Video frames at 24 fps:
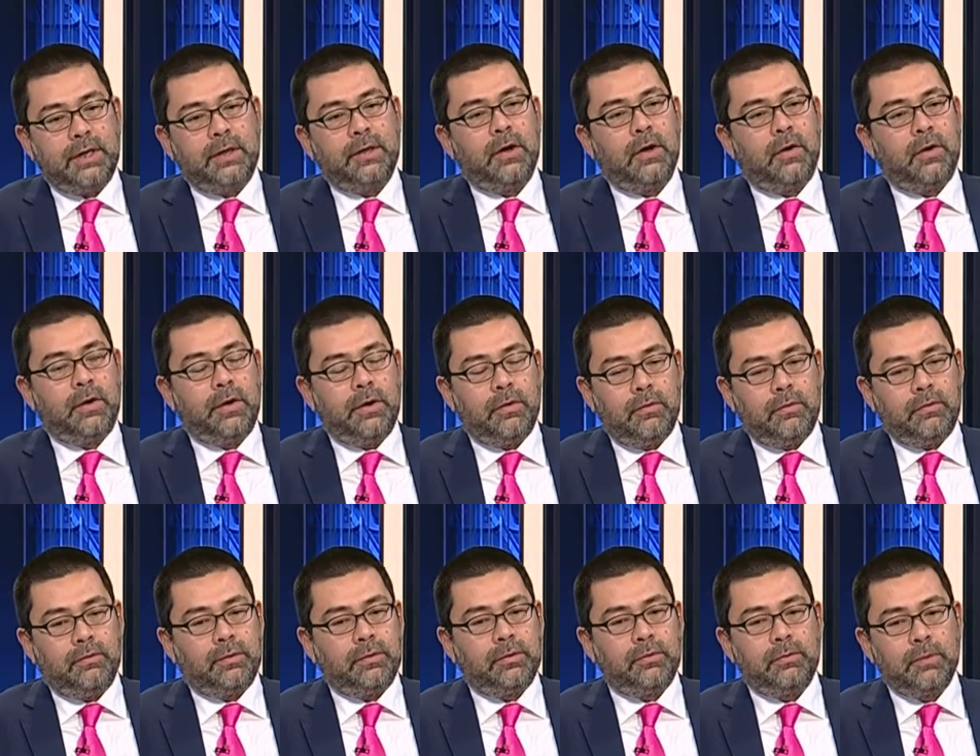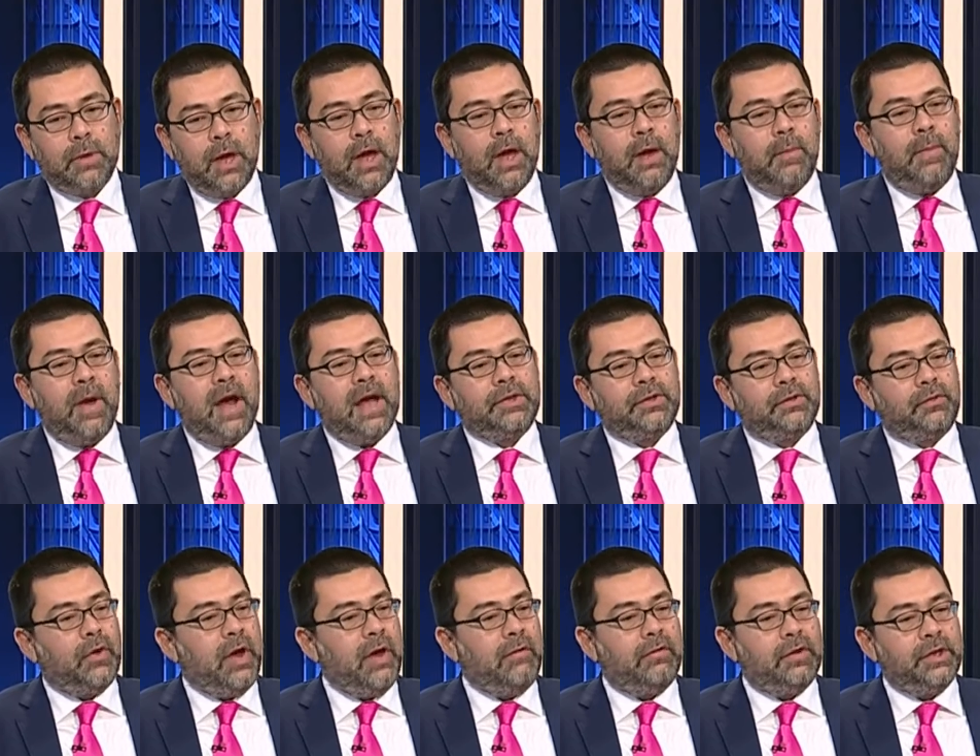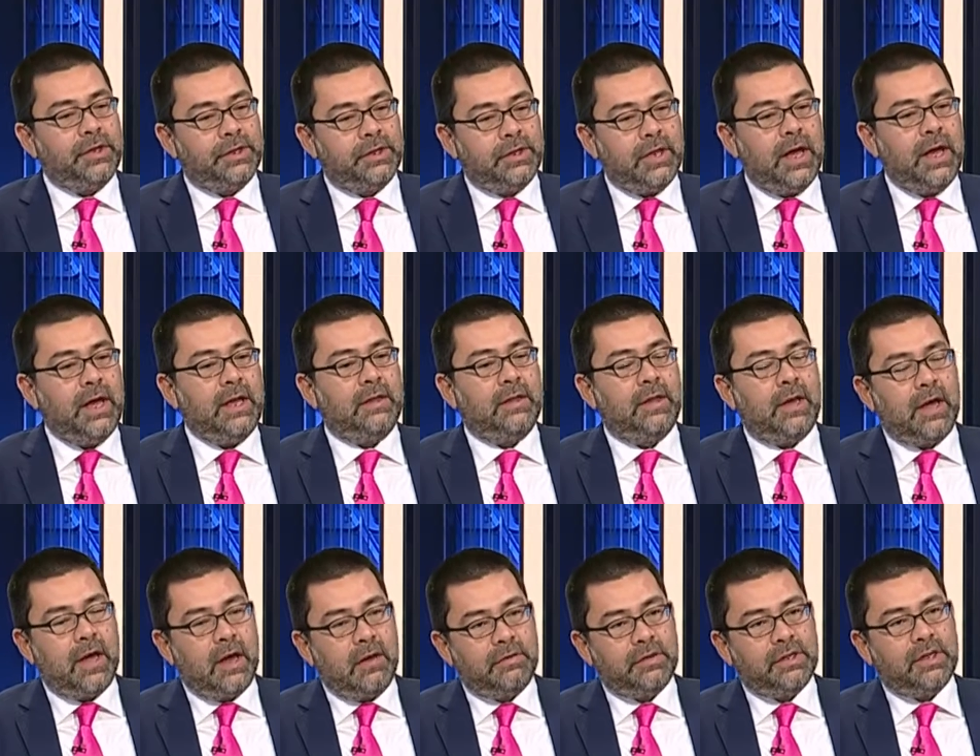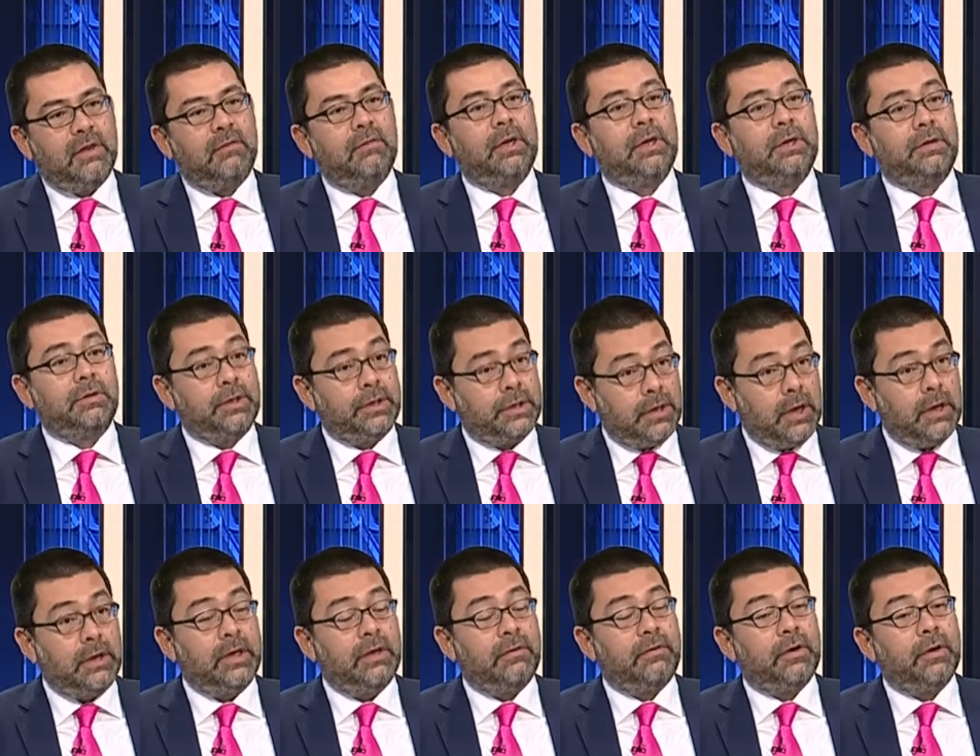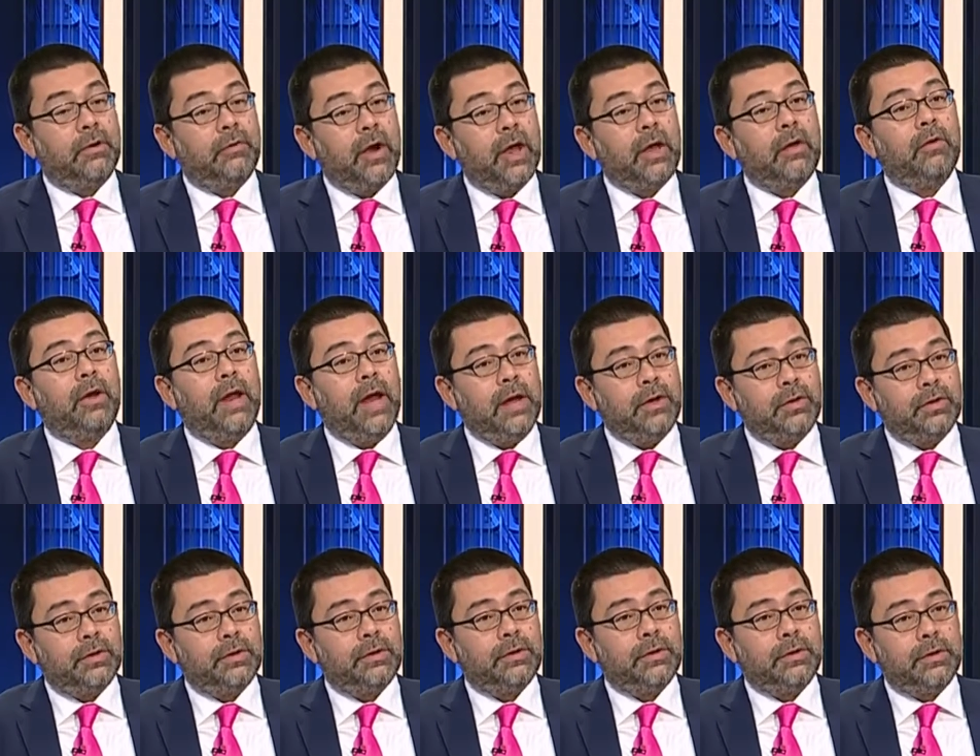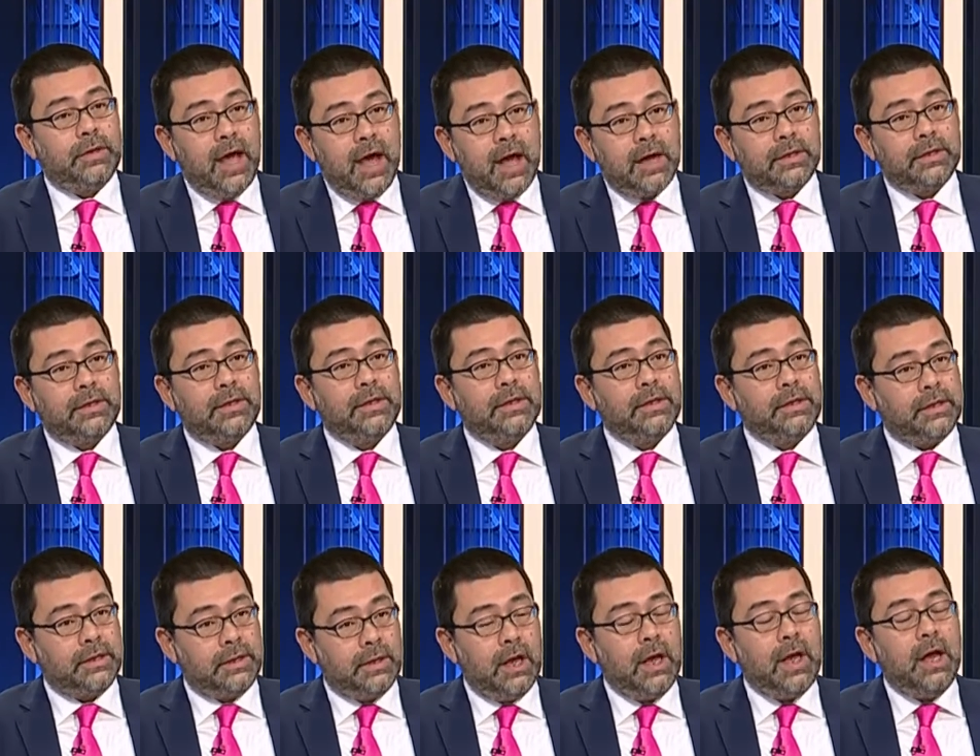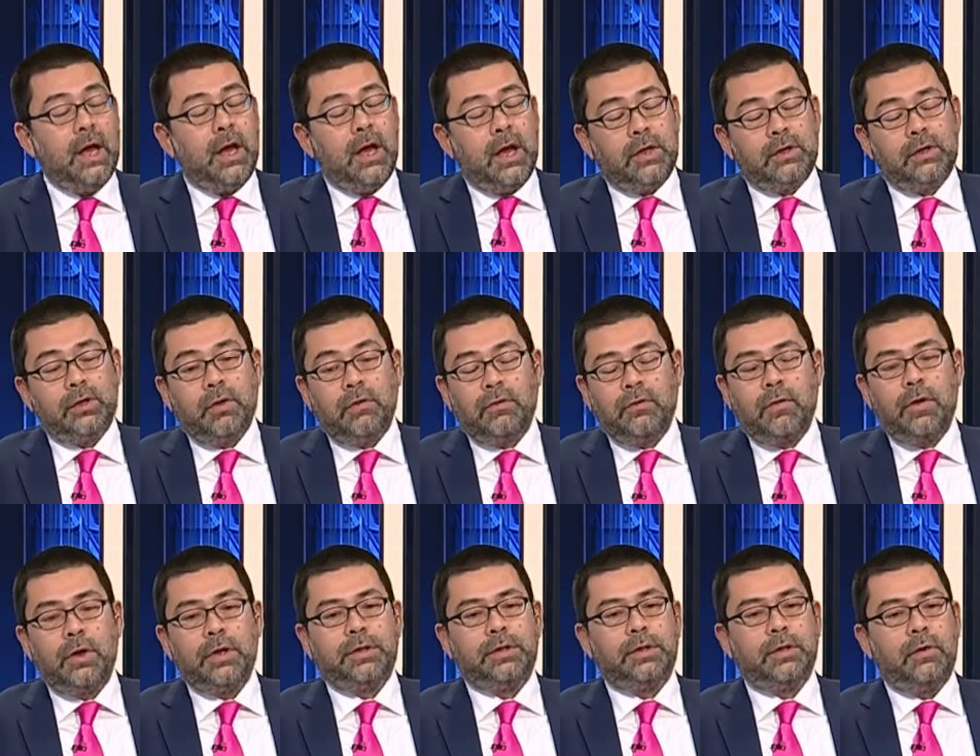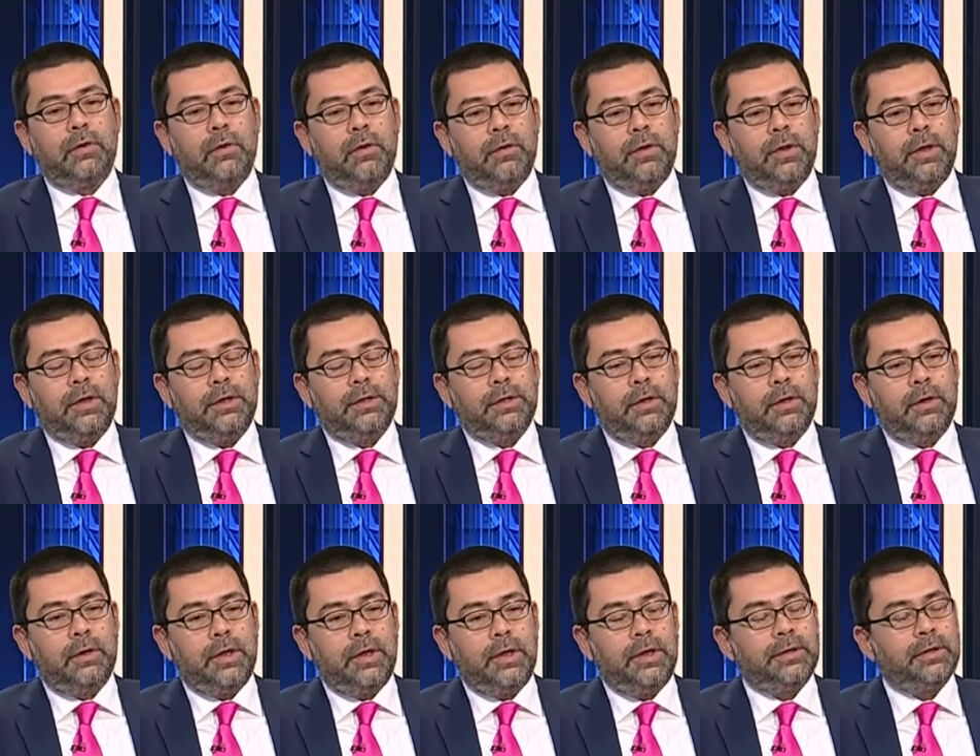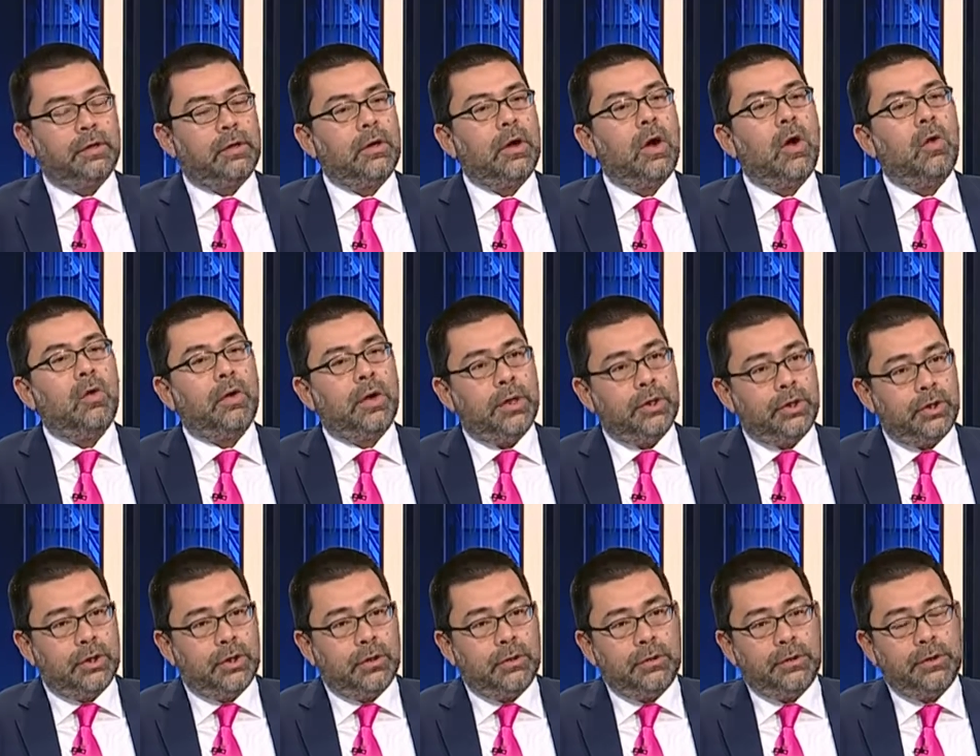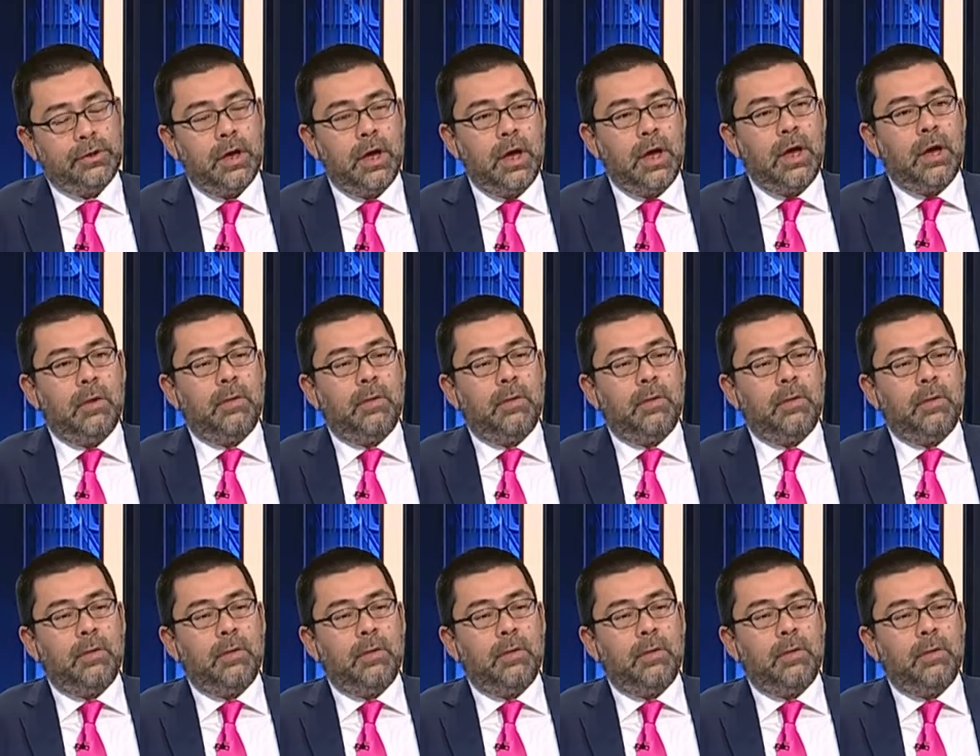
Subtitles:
You know, you have to pass through every state. They have several different regulations and taxes and so forth. So these are known issues.